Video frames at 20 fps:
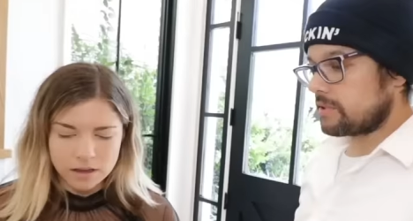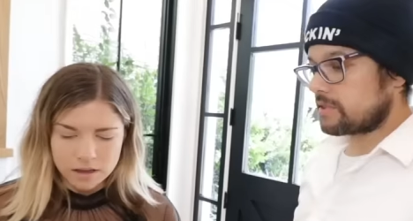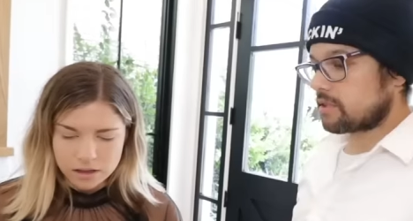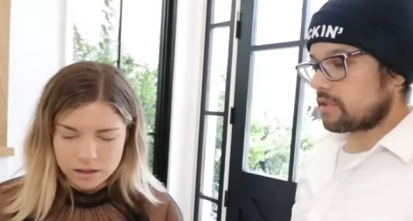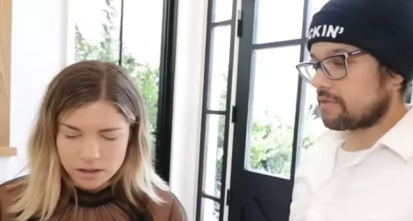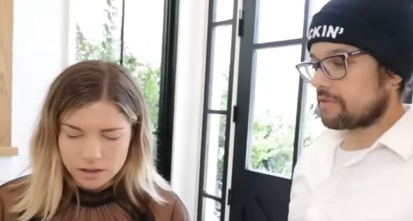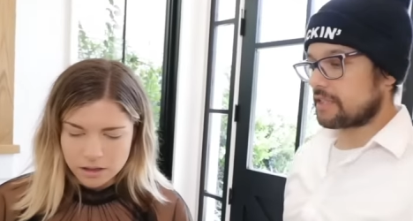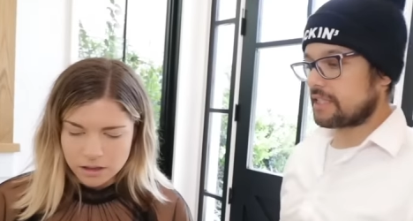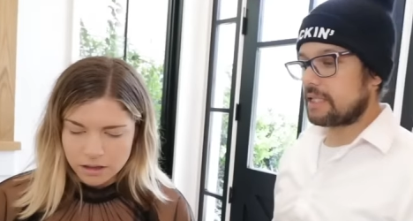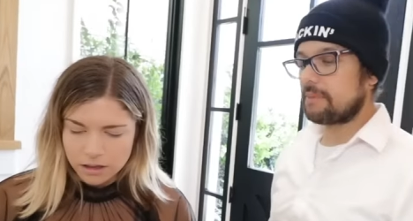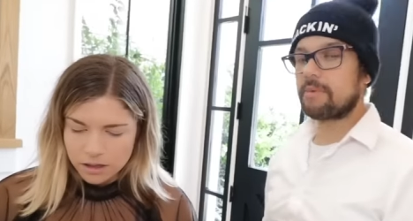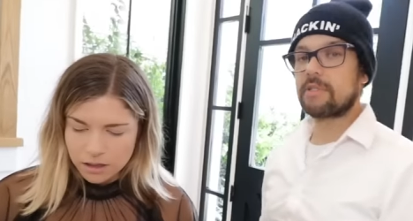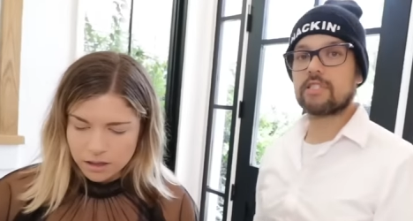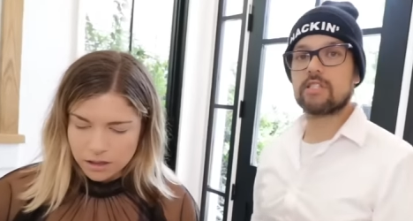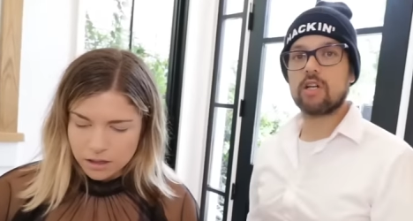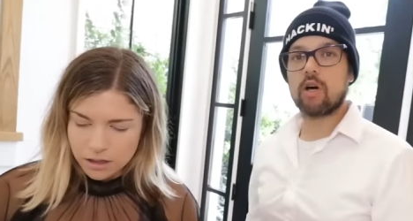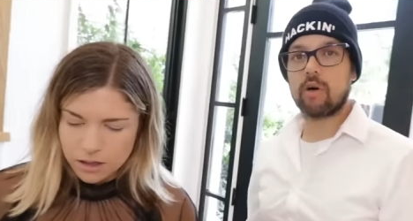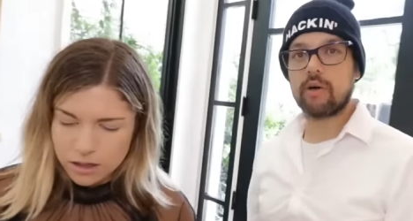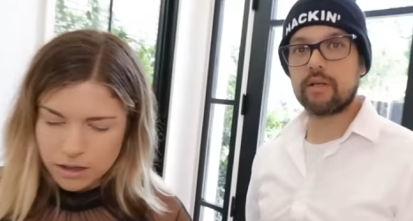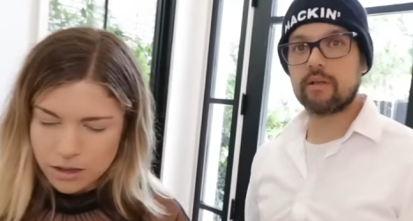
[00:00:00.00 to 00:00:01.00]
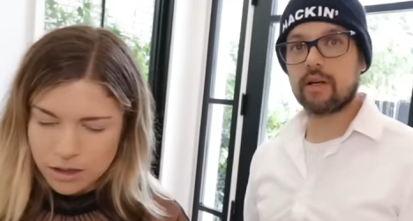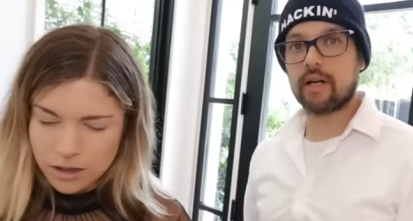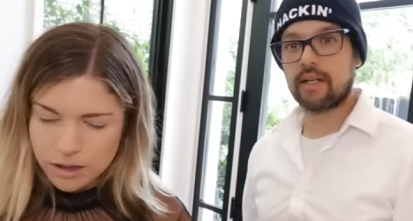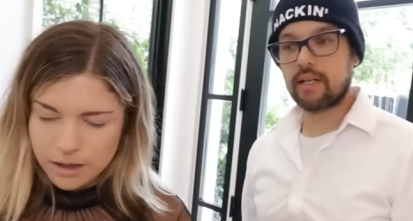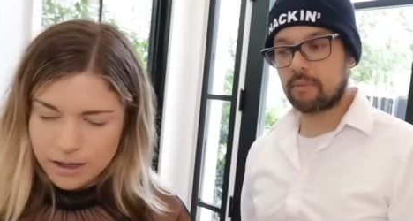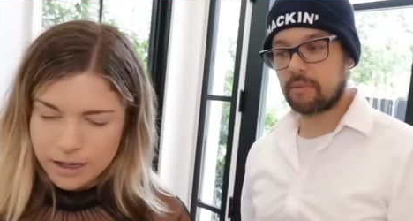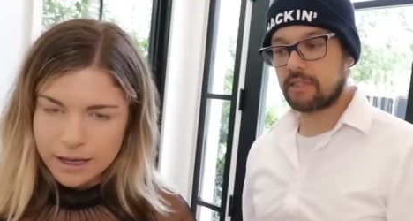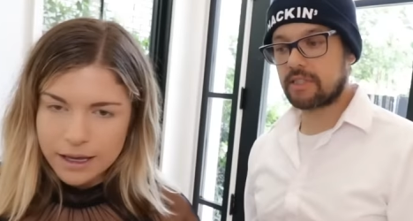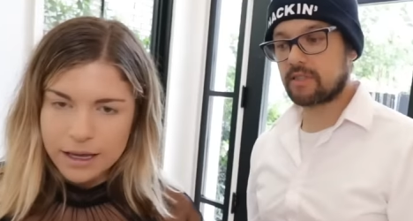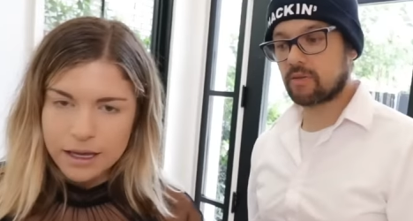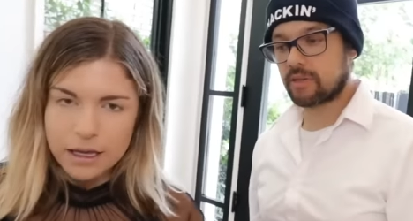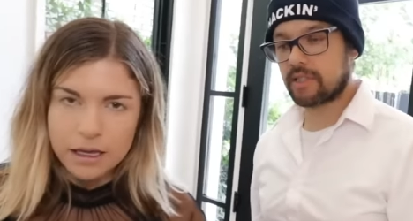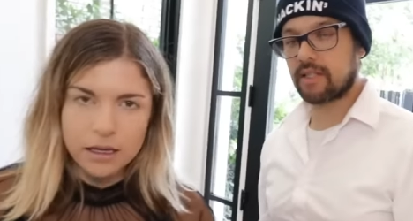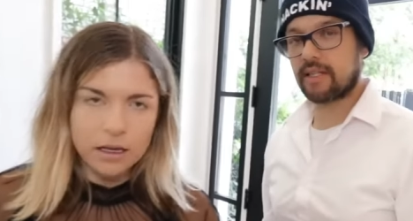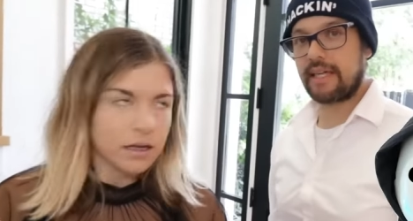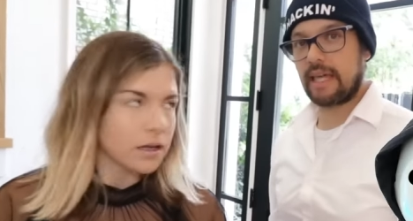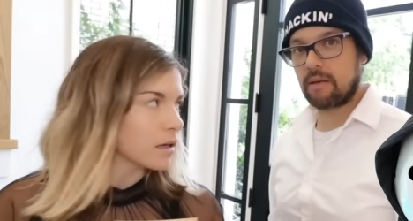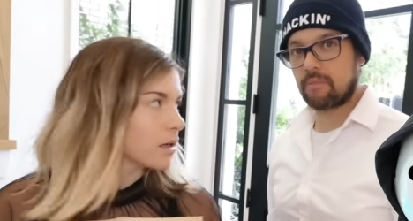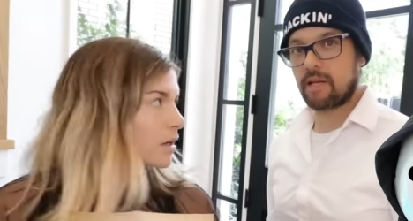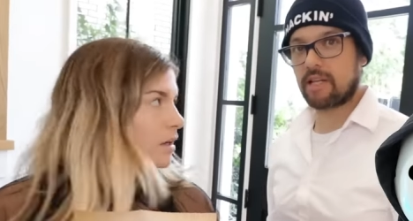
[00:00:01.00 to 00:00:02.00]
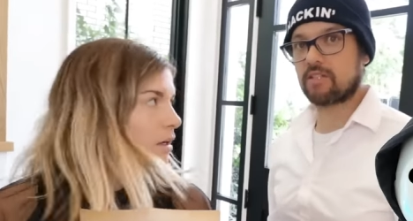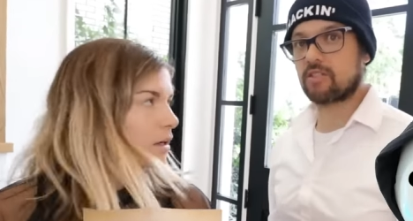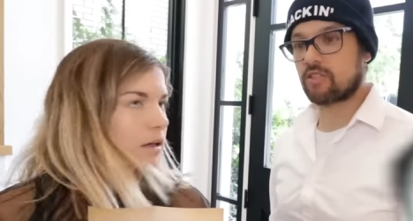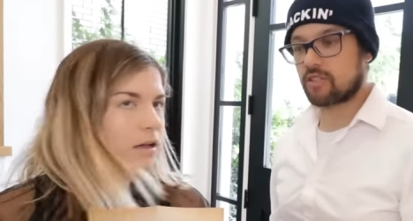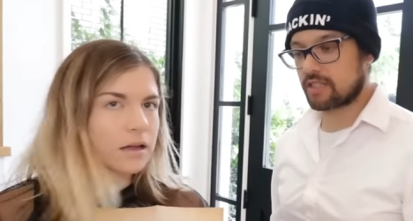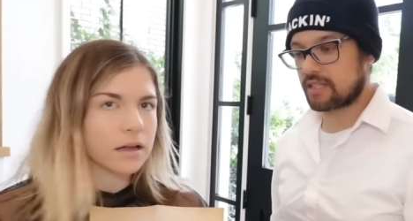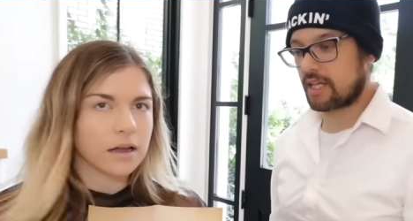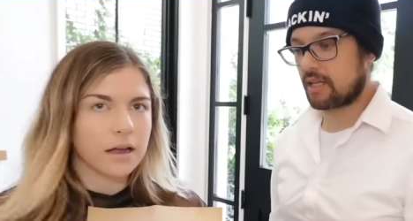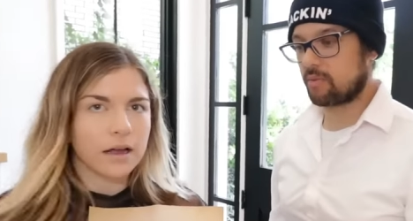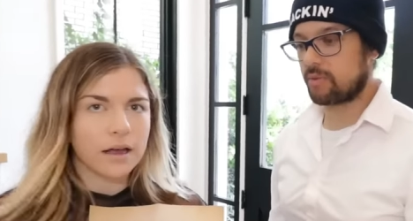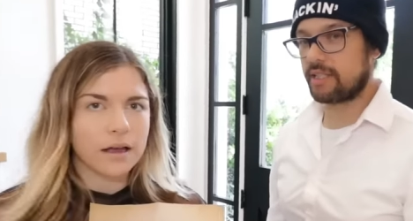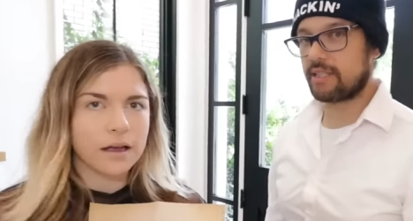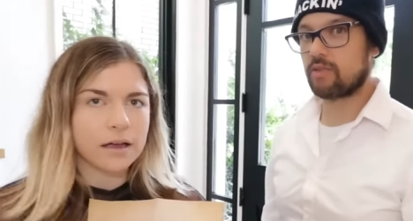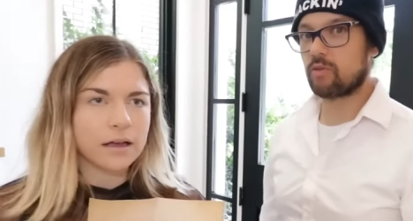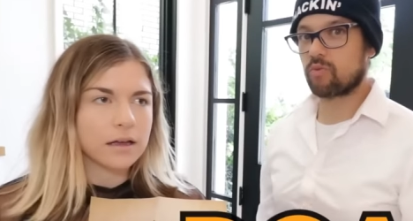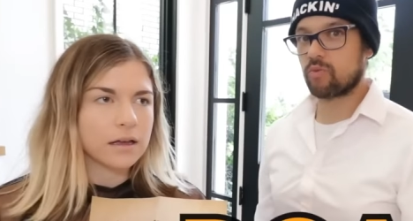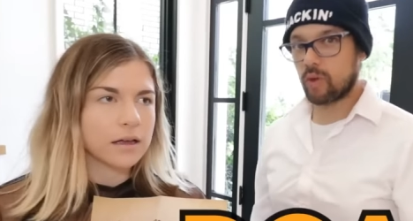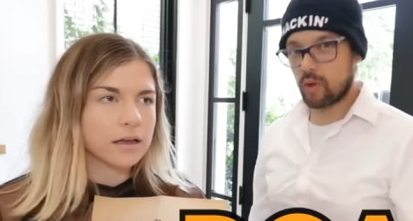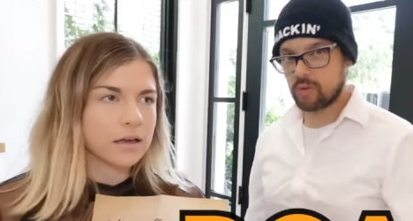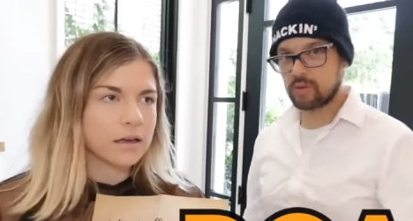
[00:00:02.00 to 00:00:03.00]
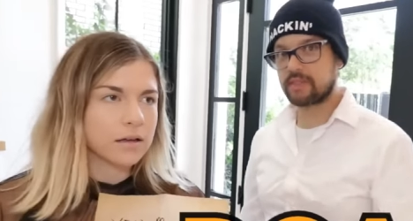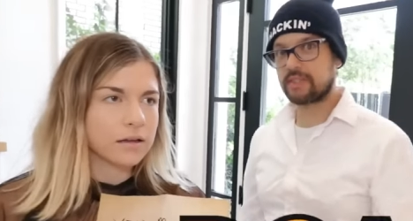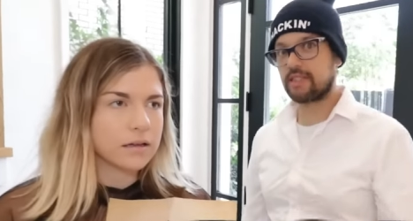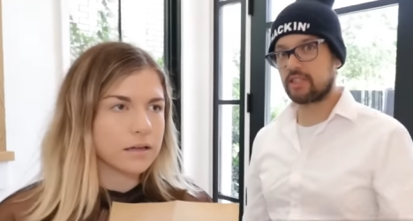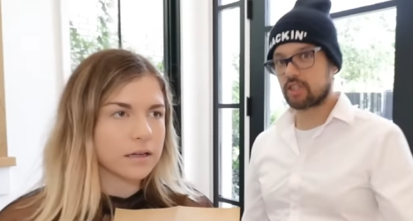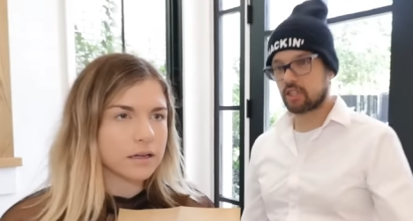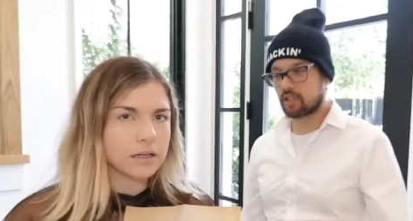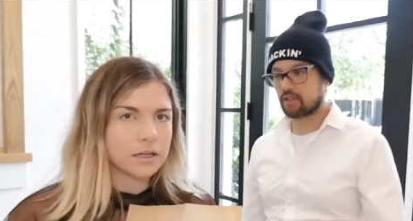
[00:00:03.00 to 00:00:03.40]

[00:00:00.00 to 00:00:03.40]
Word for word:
Speaker 1: We still have to keep this going, right? I mean, that's what the Game Master said. We need to roast each